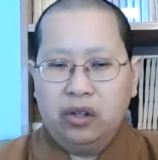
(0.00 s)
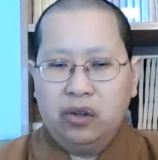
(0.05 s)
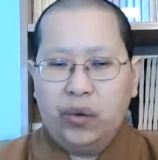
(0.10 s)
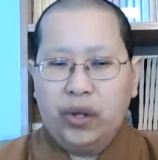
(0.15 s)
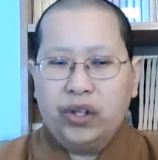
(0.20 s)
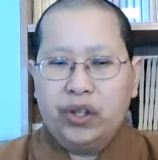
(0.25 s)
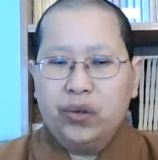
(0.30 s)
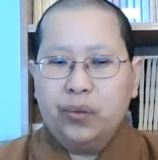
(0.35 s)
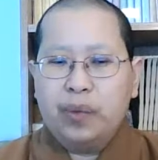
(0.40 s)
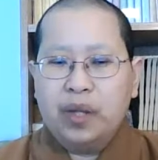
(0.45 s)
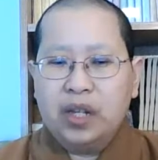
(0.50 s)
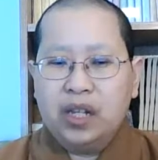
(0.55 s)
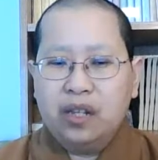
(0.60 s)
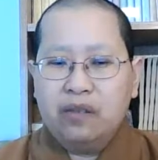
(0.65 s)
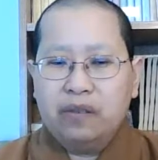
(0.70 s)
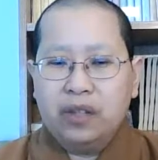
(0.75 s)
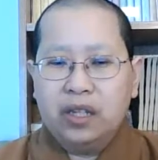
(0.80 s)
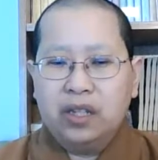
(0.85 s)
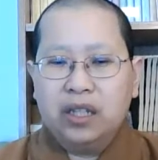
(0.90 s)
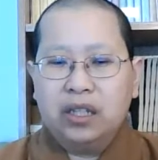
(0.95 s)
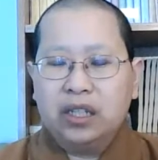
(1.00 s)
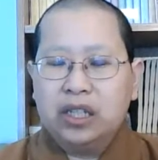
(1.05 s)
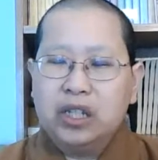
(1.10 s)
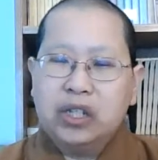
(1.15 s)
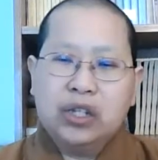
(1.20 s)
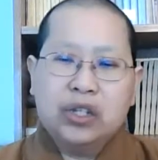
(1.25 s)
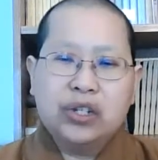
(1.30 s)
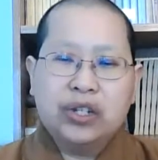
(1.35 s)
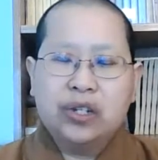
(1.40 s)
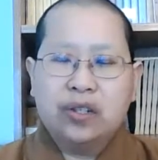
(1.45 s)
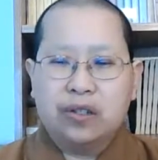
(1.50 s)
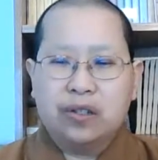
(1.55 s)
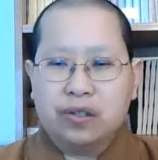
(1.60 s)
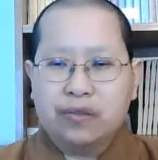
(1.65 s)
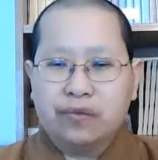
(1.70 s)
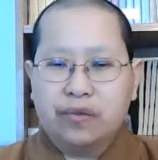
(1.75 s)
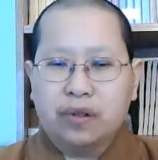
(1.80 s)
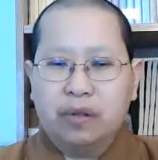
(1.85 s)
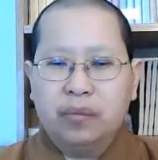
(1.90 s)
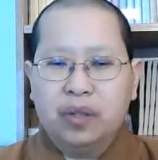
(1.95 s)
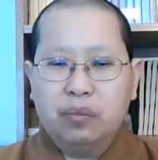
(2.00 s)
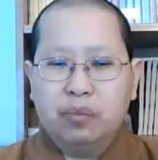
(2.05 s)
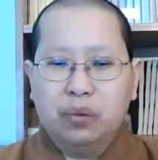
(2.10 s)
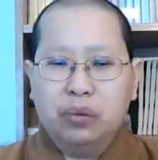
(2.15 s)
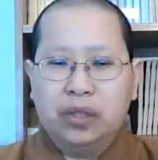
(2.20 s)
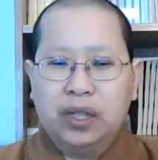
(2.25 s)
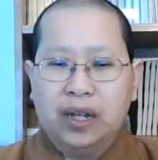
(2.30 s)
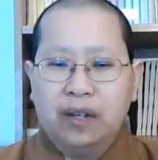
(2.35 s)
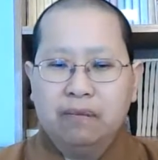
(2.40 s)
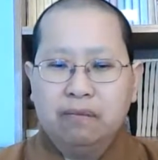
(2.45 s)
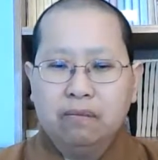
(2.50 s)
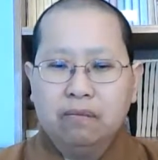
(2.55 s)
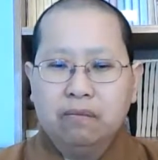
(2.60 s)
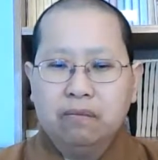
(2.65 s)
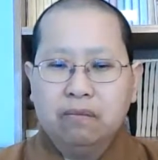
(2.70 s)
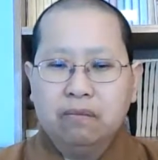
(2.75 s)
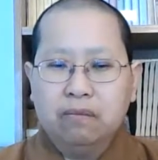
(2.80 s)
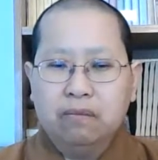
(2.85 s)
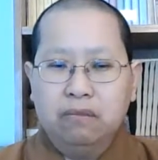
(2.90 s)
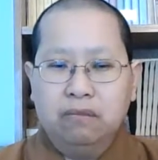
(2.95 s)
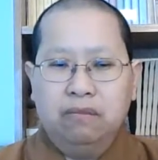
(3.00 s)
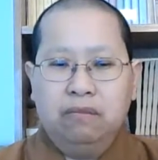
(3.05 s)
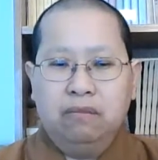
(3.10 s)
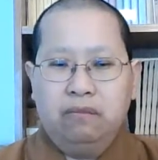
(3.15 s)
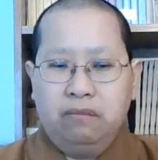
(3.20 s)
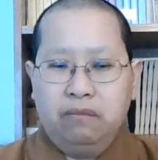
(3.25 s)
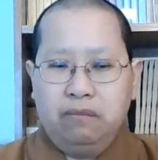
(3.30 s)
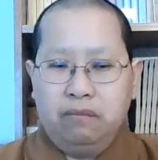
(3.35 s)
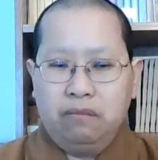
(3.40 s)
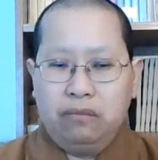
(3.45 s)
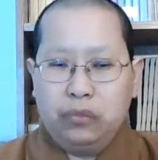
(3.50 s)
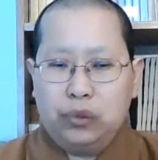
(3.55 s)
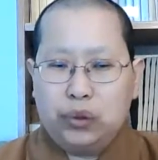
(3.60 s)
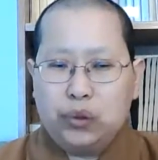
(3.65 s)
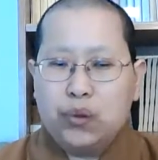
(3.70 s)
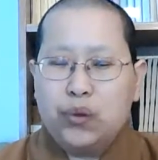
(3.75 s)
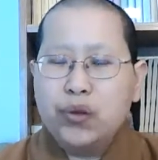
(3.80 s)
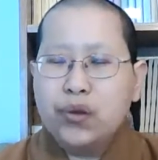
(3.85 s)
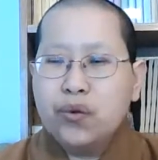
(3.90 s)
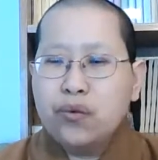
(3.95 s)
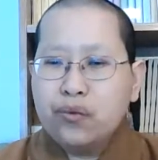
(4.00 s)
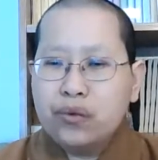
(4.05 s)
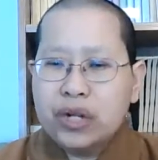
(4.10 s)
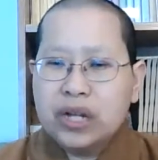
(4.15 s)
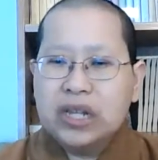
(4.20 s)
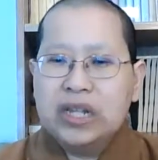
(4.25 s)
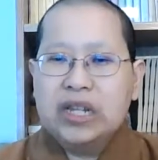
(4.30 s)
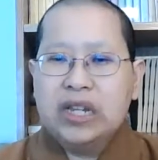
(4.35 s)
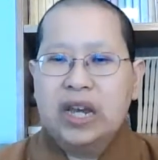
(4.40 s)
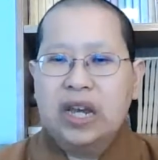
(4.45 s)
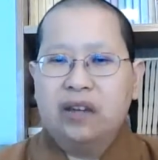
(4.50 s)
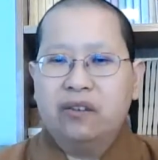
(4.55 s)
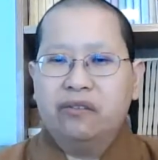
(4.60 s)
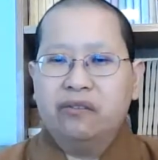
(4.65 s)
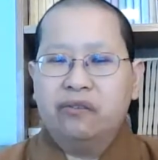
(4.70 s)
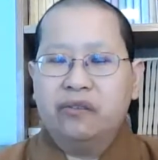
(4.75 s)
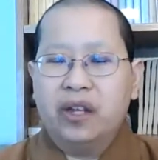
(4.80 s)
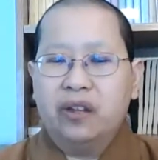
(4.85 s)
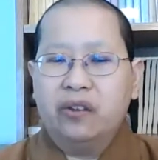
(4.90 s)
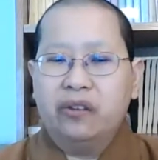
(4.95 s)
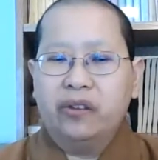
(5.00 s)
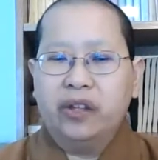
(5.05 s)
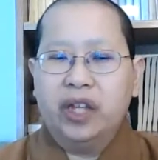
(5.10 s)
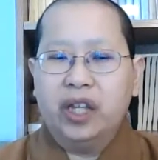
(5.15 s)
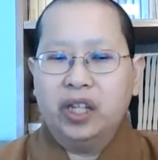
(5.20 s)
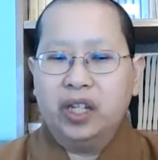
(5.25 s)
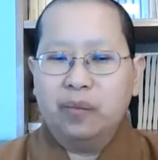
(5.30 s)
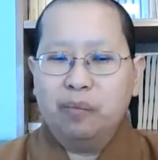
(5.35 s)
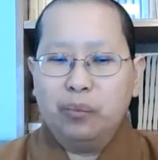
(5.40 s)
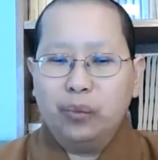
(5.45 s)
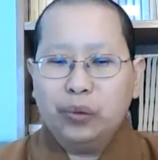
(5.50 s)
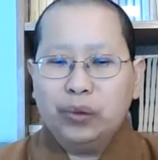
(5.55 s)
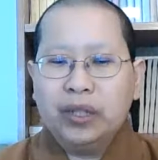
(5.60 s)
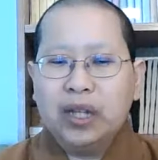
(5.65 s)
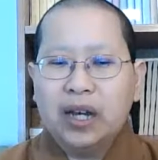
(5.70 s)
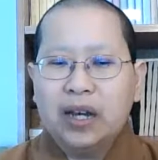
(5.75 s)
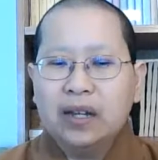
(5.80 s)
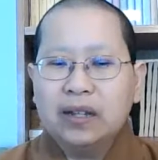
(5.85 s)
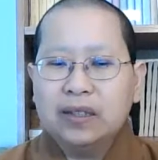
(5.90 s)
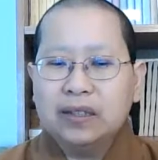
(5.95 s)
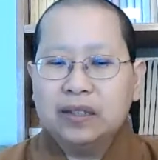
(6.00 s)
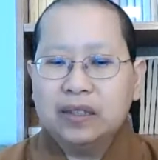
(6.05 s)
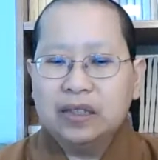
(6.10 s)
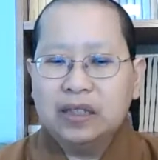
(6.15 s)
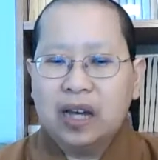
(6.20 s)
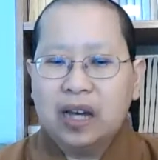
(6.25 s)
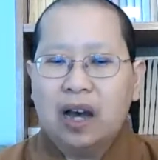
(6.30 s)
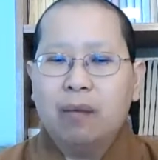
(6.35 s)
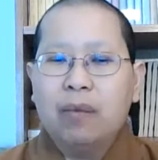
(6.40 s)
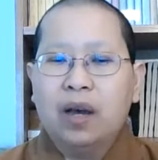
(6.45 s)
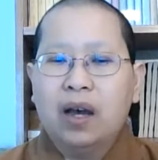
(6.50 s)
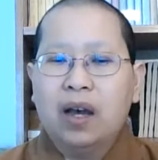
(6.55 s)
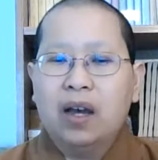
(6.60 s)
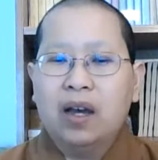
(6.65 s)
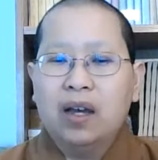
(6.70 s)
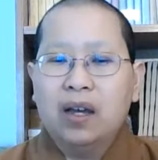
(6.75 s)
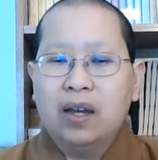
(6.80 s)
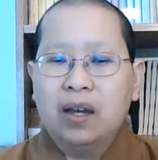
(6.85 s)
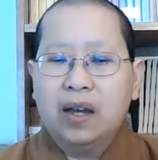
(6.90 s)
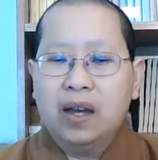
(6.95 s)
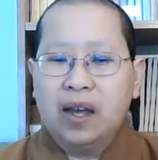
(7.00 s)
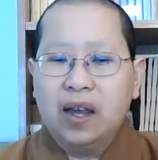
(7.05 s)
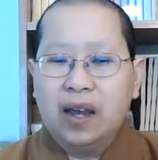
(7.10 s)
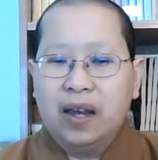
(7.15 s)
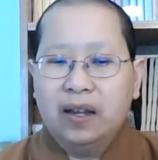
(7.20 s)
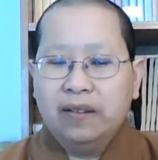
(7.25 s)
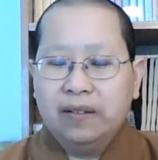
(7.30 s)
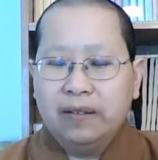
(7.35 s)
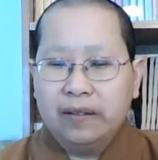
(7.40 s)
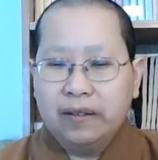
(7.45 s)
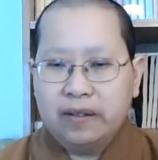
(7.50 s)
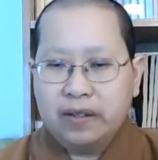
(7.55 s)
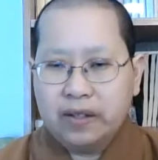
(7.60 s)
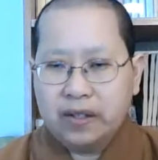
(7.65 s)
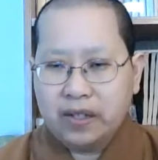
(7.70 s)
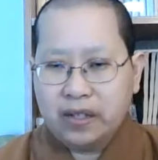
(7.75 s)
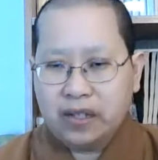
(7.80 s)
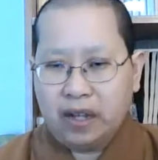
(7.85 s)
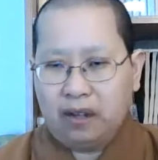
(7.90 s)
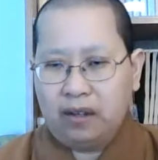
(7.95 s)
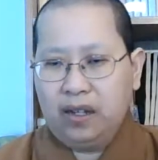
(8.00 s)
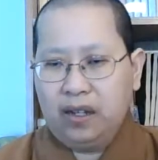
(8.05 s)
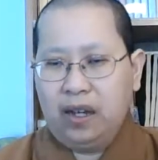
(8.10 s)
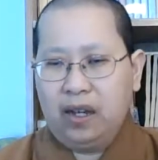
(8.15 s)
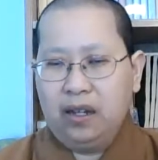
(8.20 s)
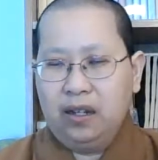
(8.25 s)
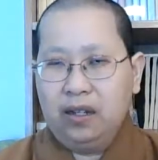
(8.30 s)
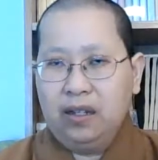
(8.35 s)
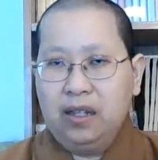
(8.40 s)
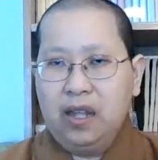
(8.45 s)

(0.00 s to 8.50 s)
When you believe in the teachings from the Buddha, do you really have faith in the Buddha, Dharma, and Sangha?